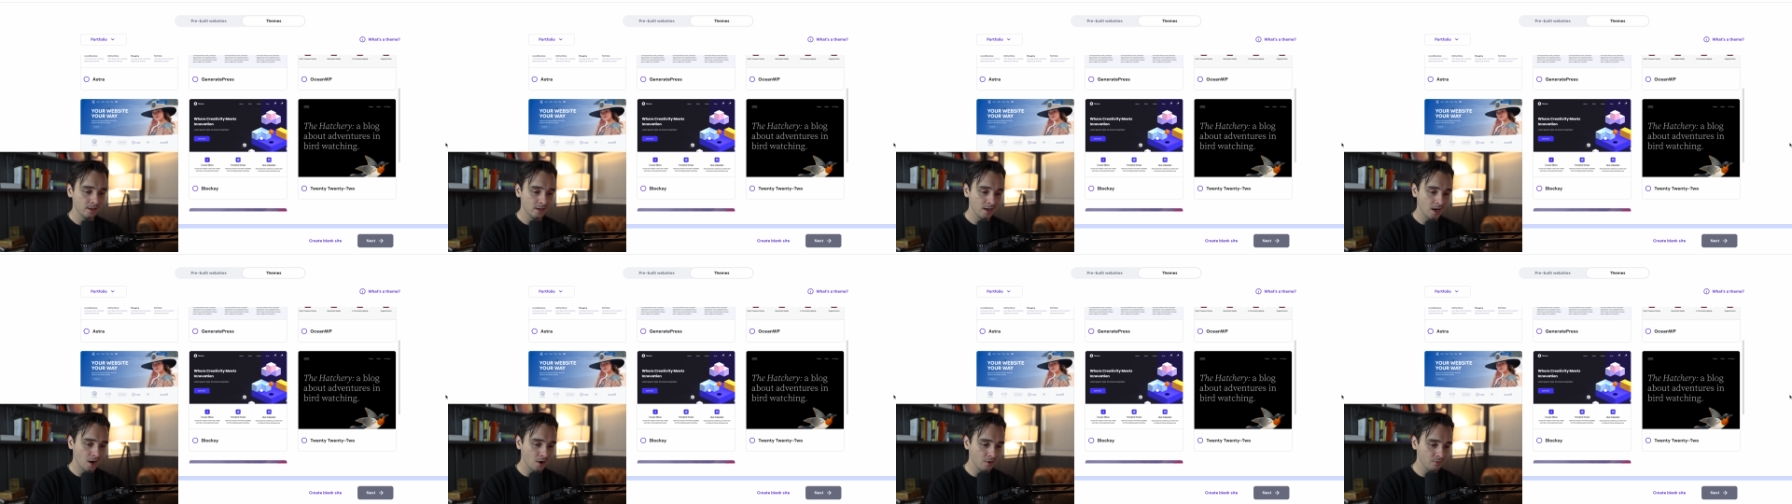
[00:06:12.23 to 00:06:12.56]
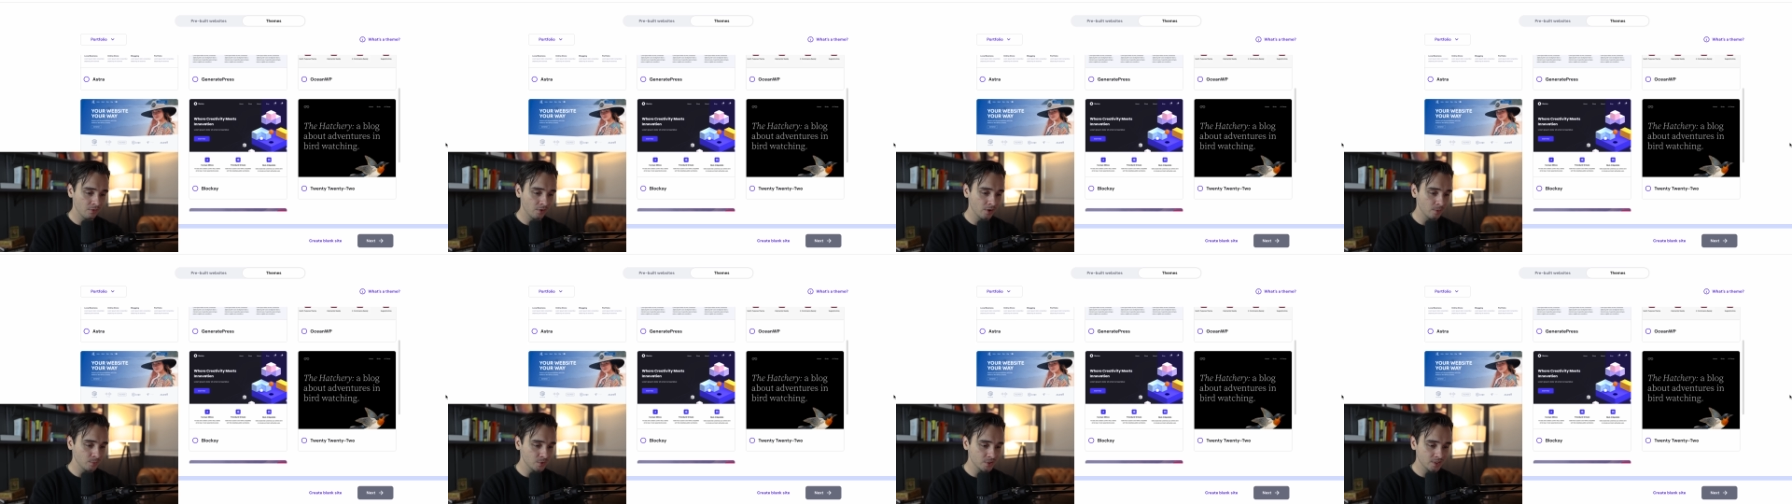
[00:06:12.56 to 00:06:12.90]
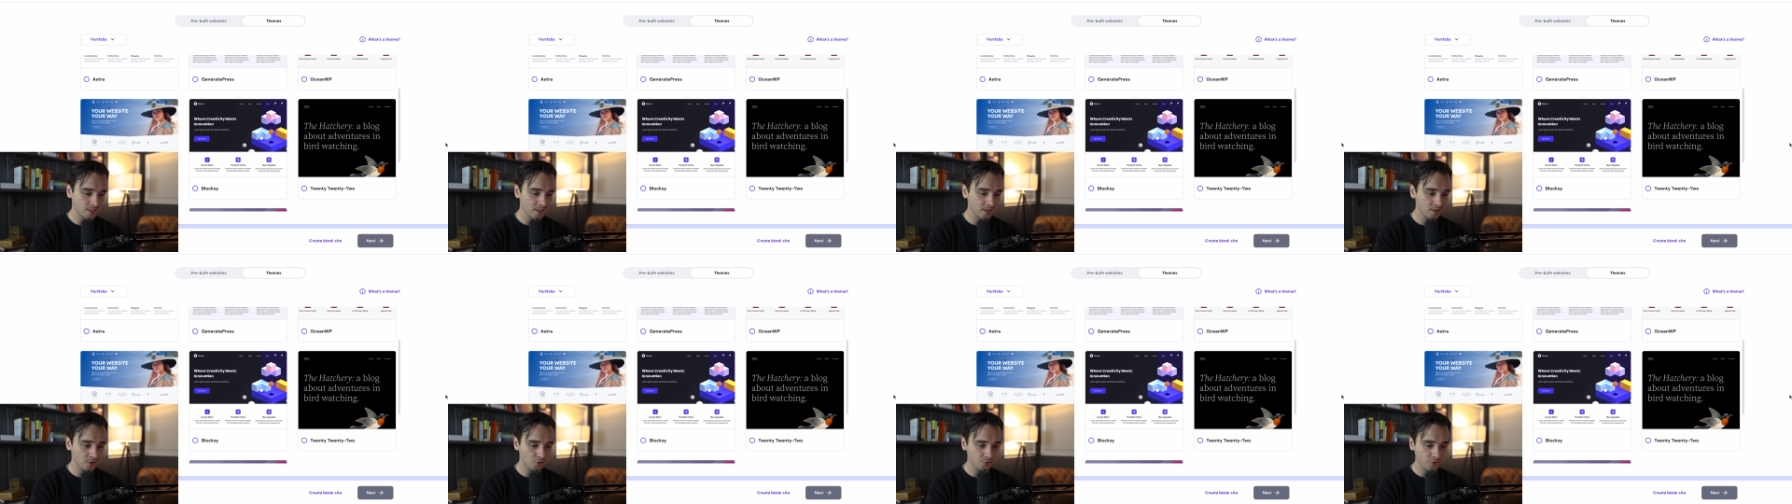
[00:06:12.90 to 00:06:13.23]
However, I'm
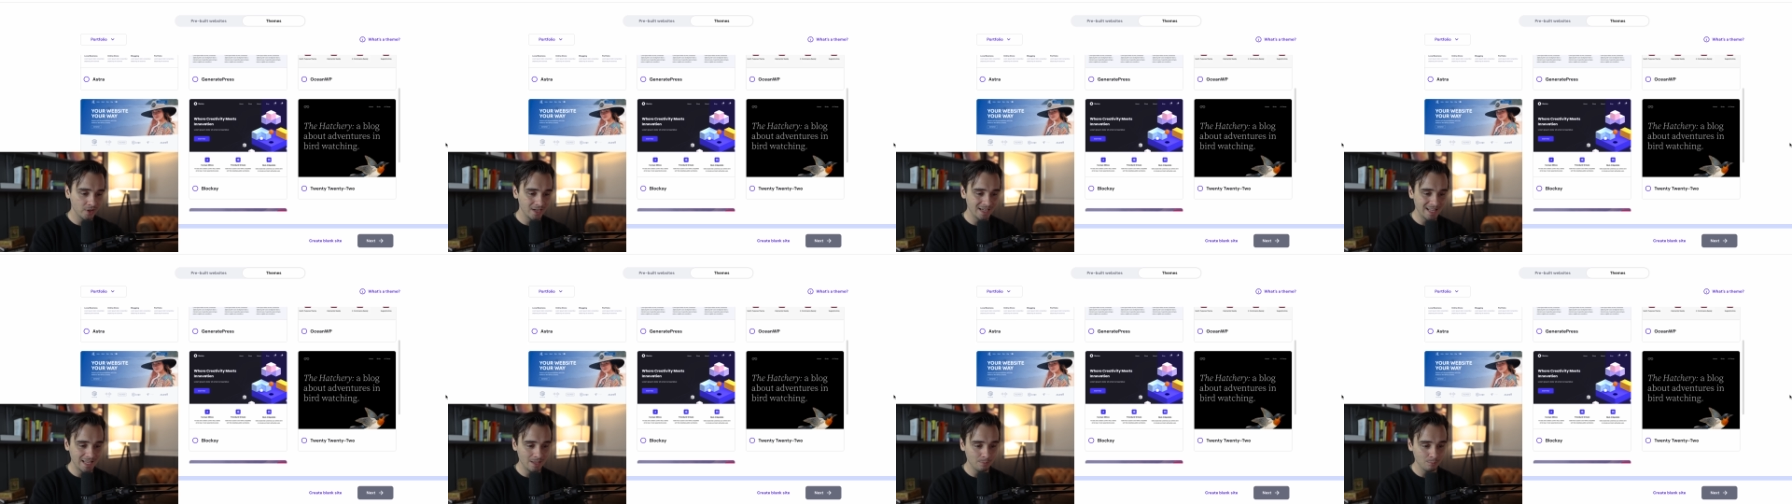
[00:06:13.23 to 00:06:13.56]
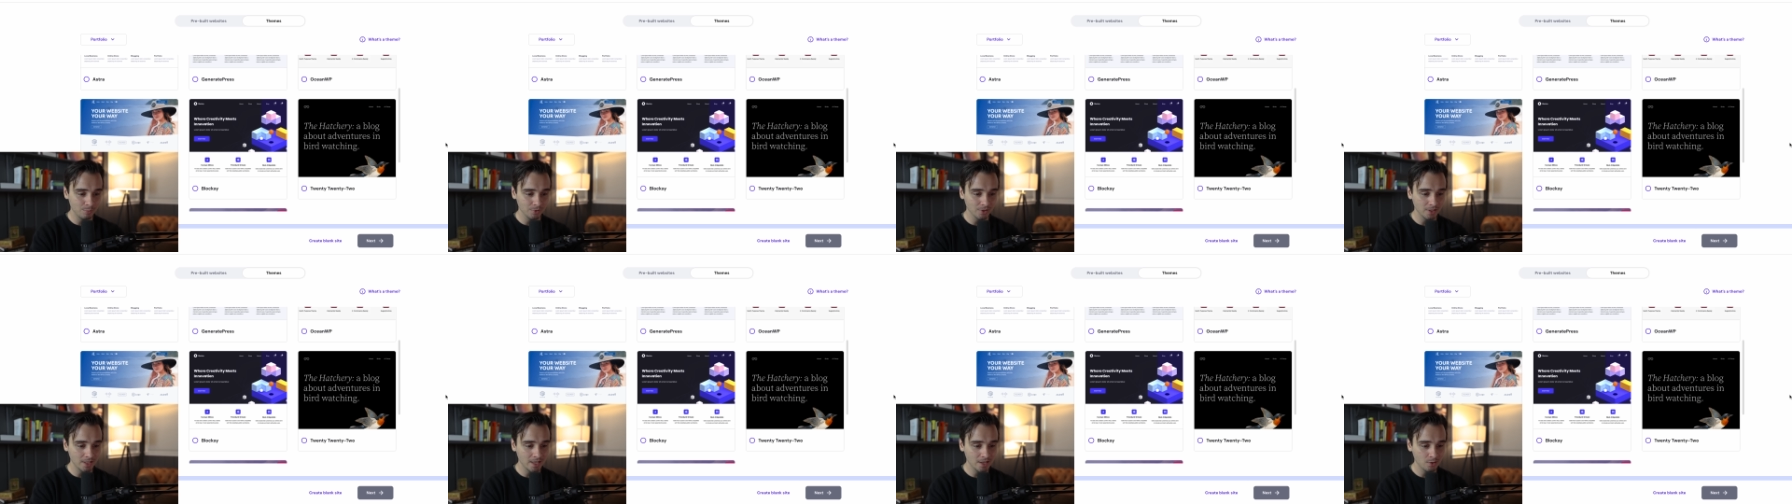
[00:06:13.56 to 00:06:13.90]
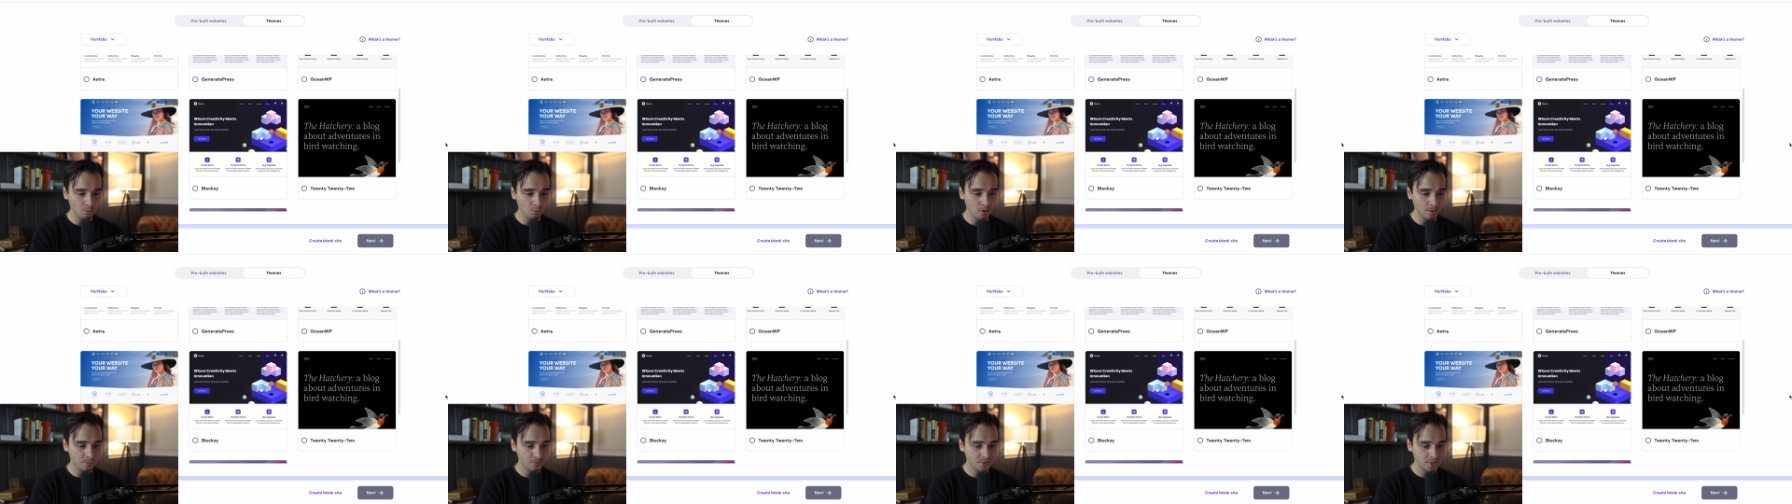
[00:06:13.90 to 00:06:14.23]
just going to create a
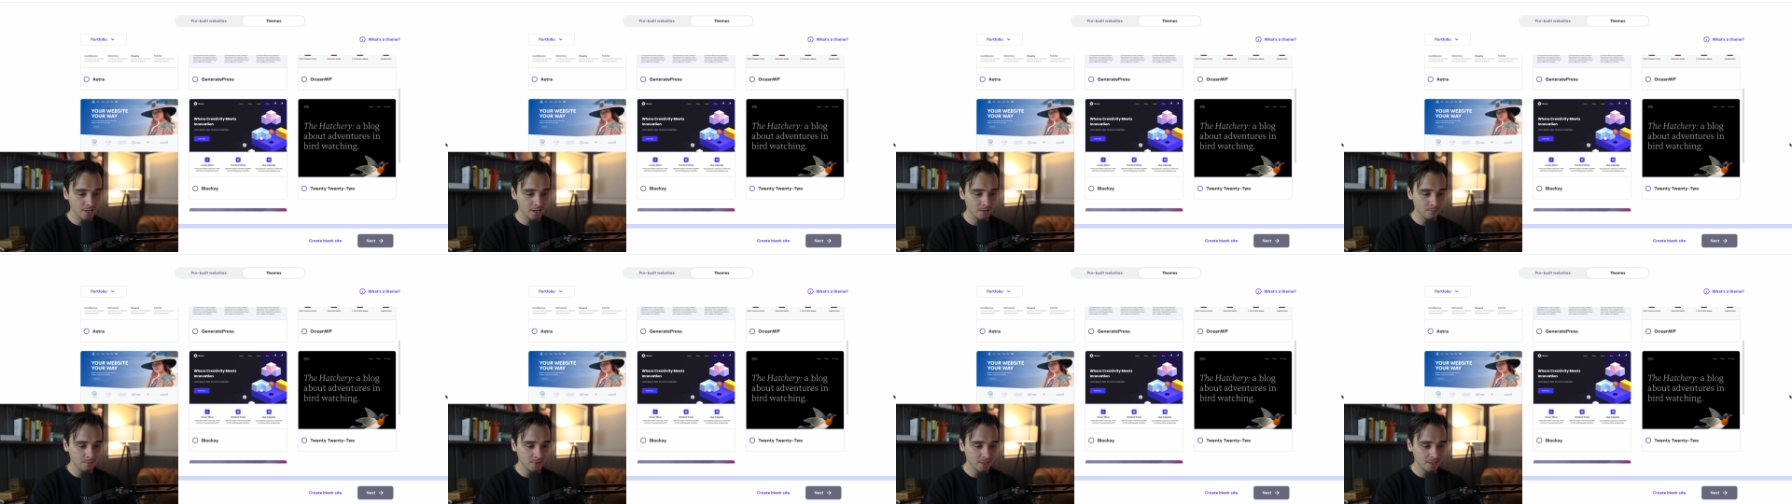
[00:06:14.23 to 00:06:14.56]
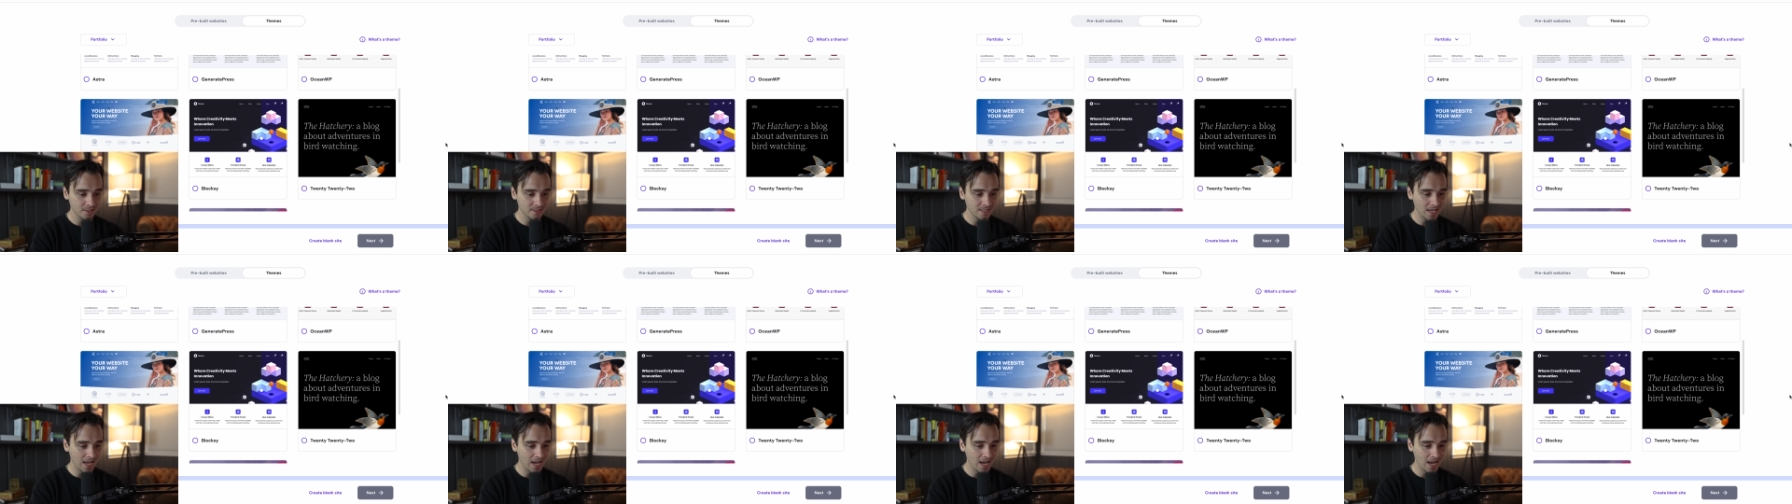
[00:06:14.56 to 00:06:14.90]
blank website because